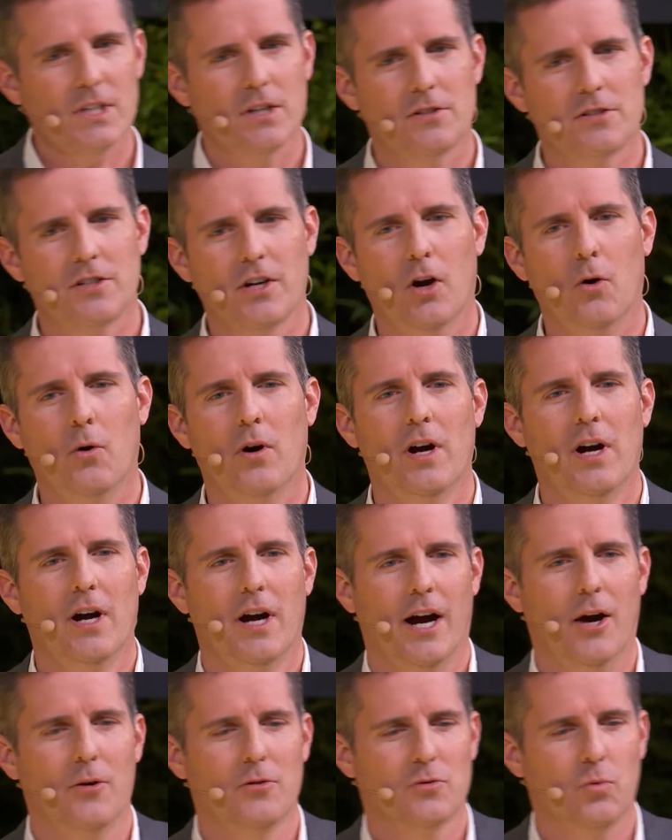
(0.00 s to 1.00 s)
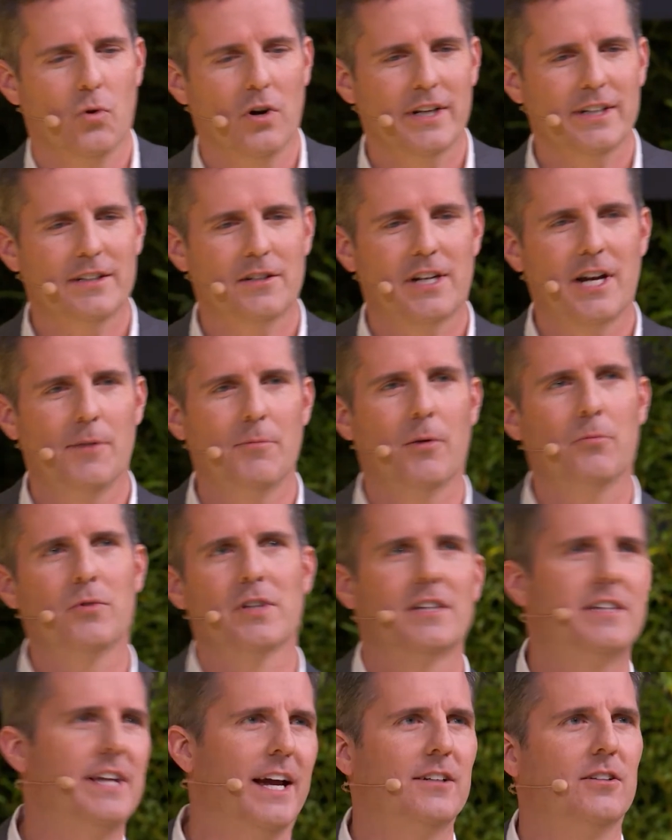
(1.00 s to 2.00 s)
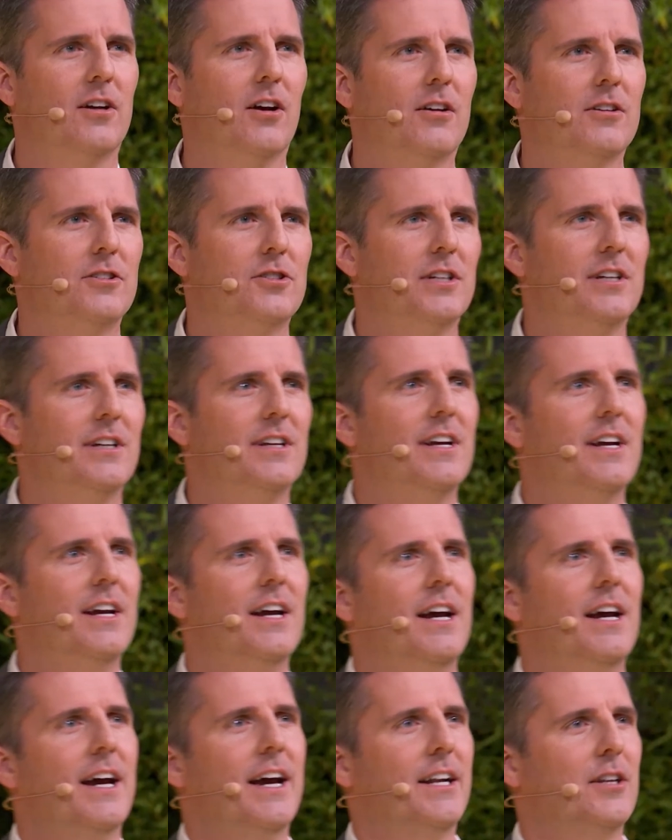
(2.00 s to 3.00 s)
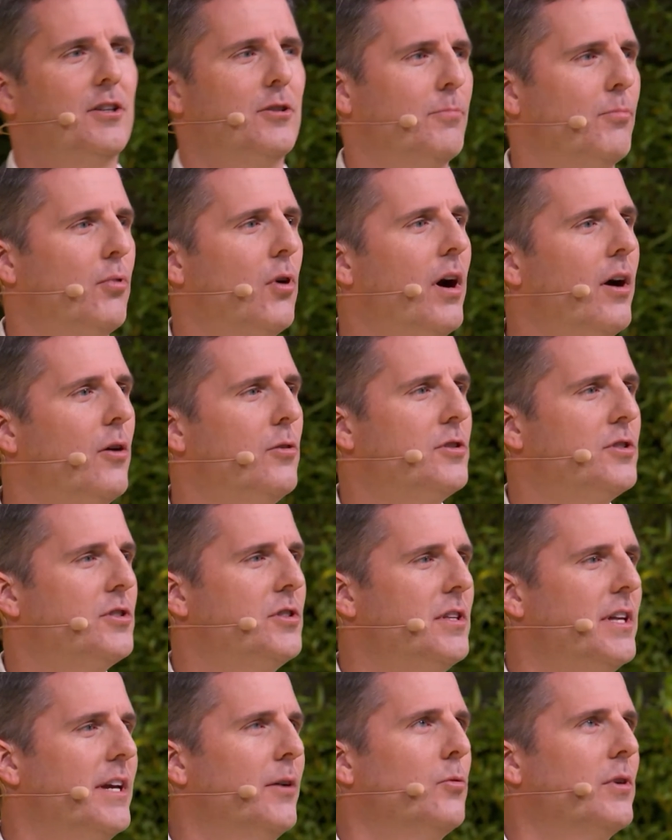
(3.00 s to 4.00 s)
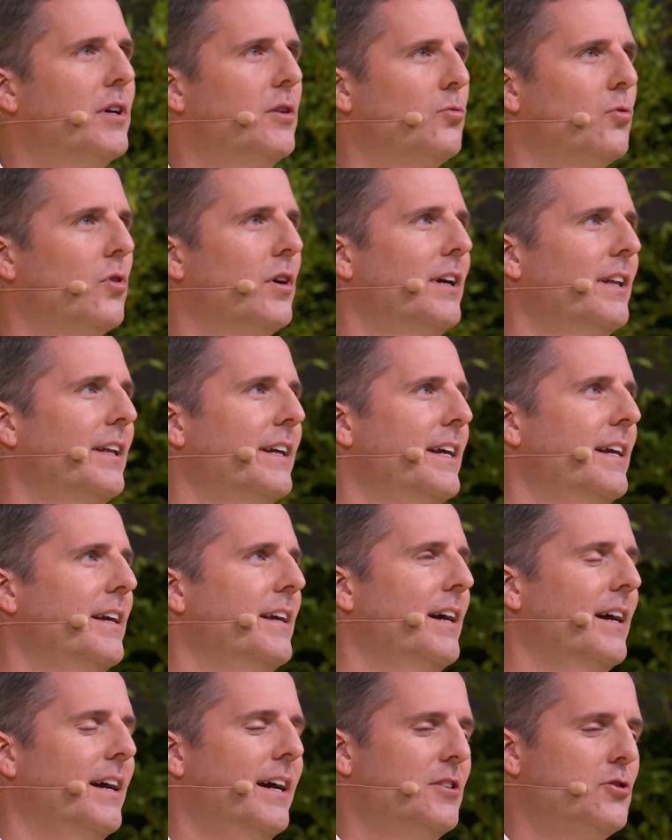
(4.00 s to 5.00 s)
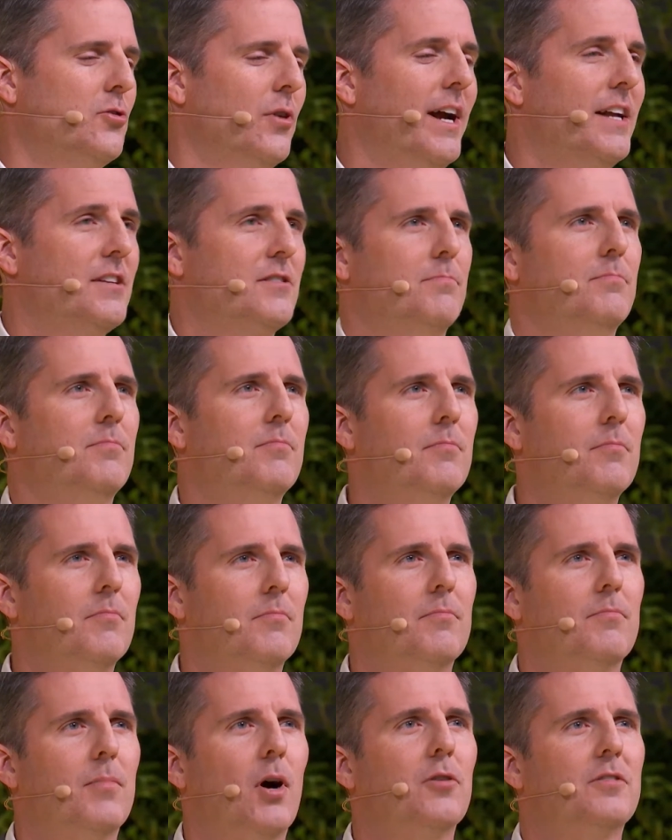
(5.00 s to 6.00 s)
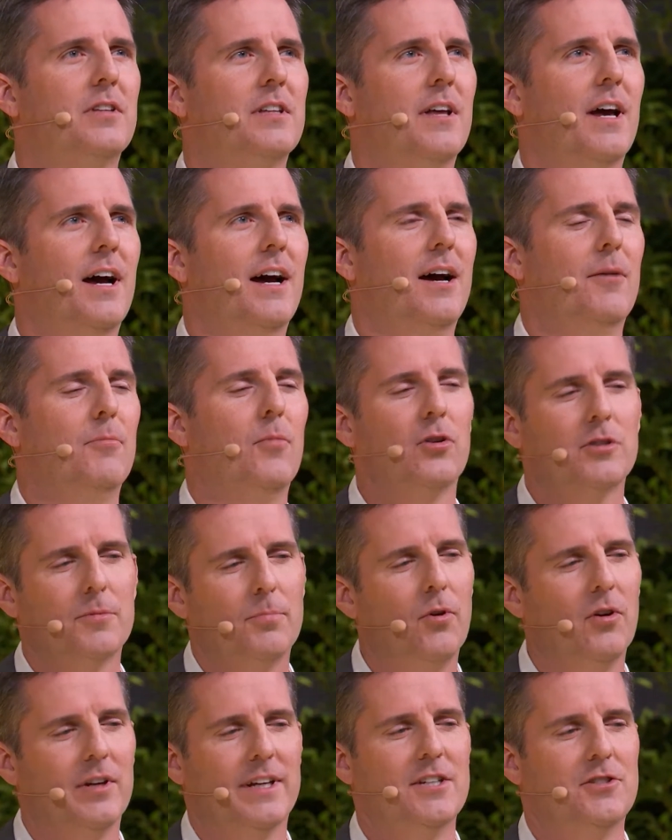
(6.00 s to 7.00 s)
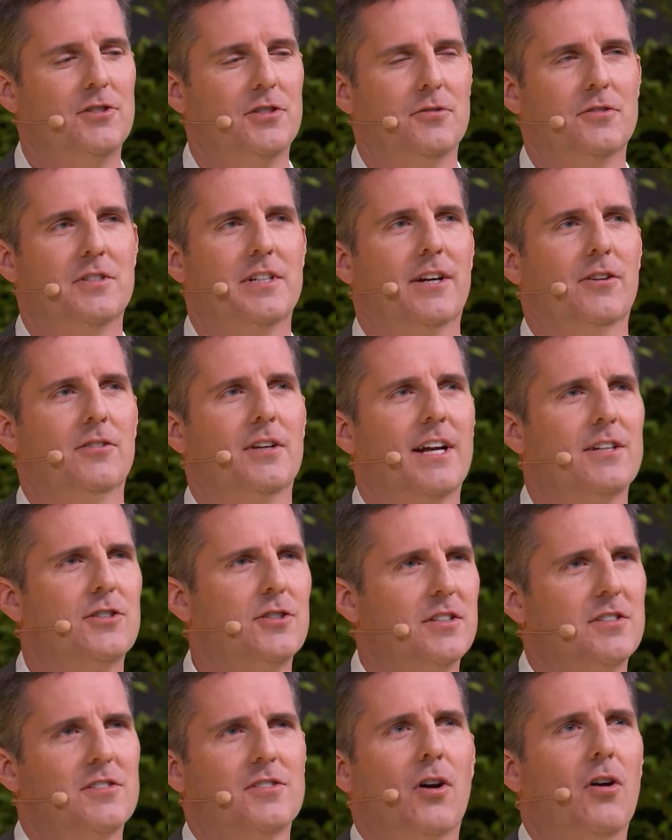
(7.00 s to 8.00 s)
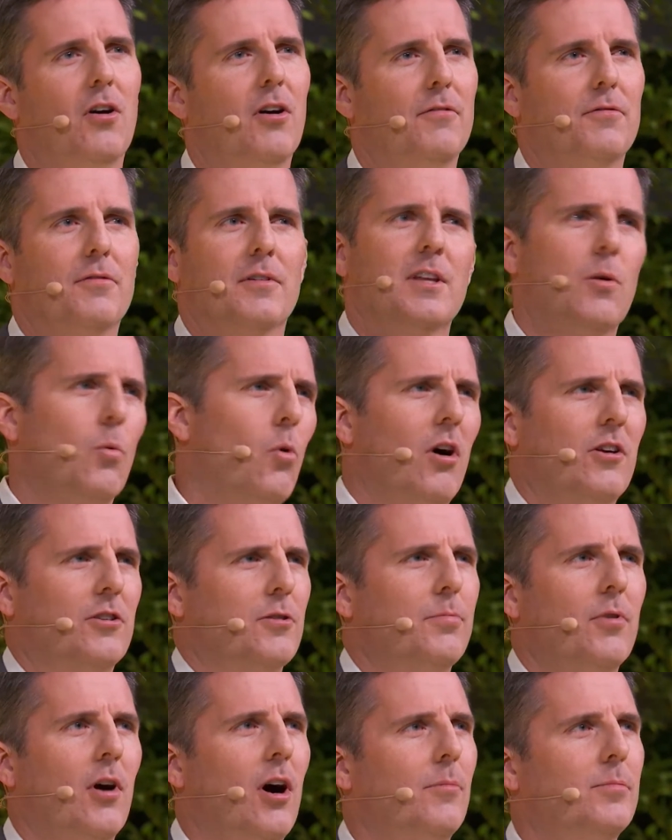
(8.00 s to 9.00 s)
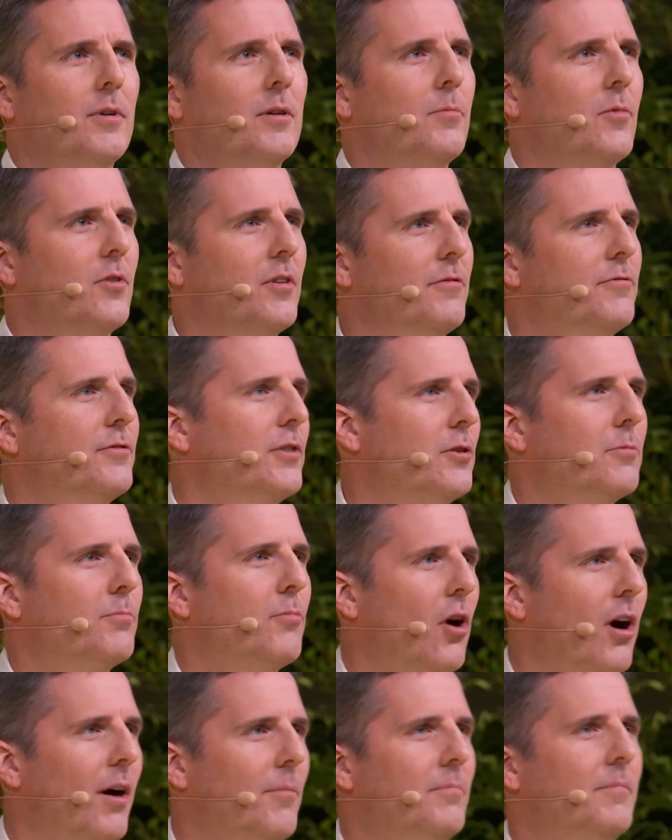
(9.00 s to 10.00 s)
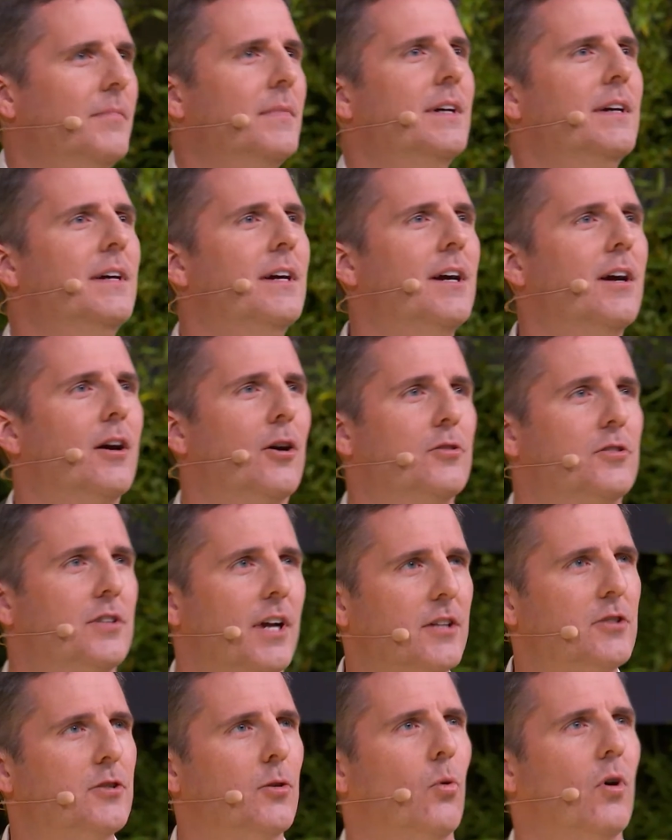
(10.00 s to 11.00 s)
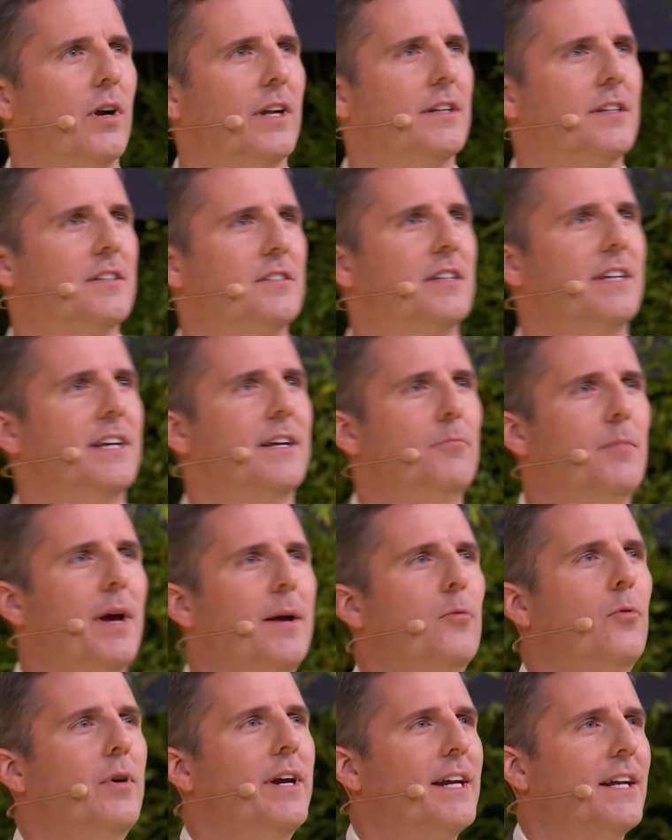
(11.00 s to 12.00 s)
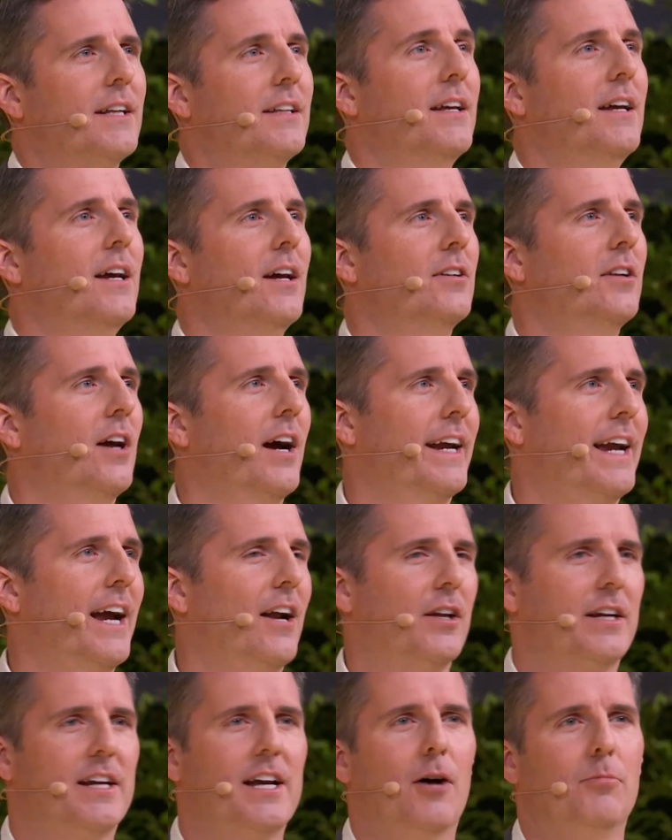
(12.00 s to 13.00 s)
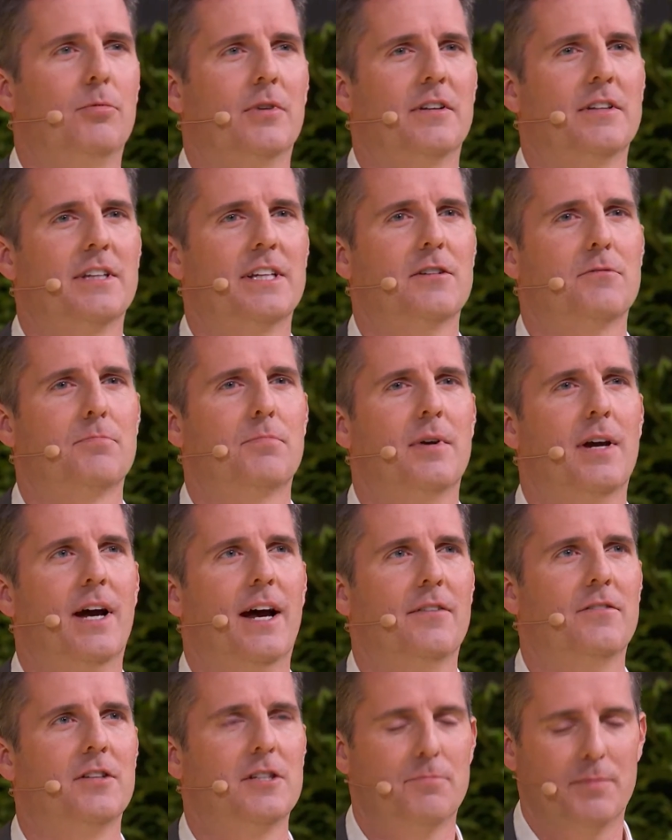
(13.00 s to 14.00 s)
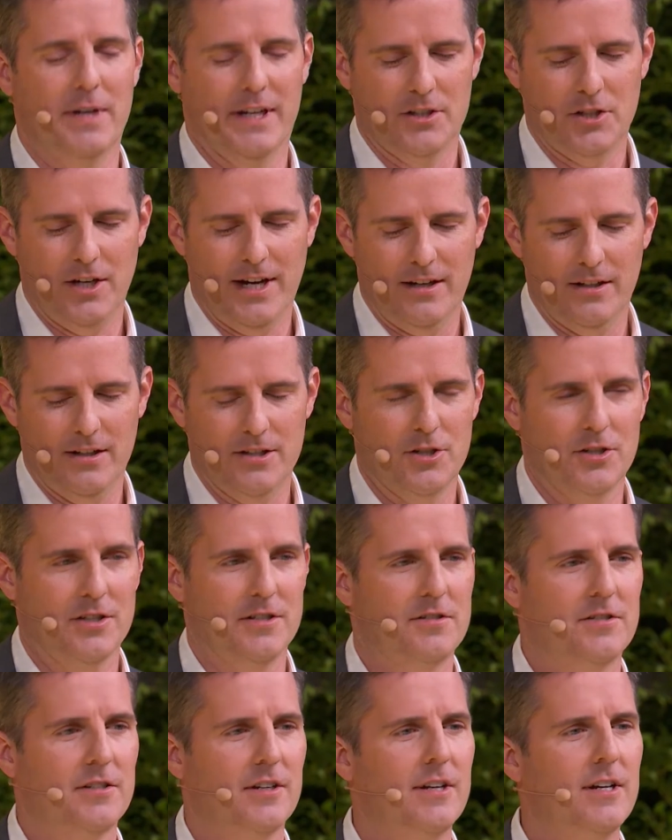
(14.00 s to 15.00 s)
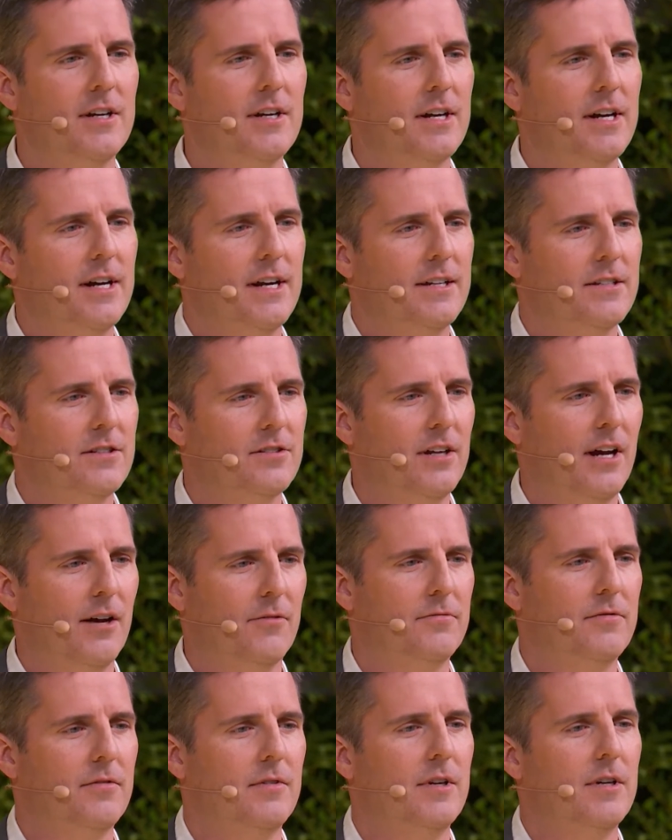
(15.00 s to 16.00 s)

So I was wanting to come up with a technology and an approach that could really address both uh, multiple issues here, not just solve the water problem or a food problem or such. I wanted to see maybe we could knock out a couple of these of these big challenges stuff.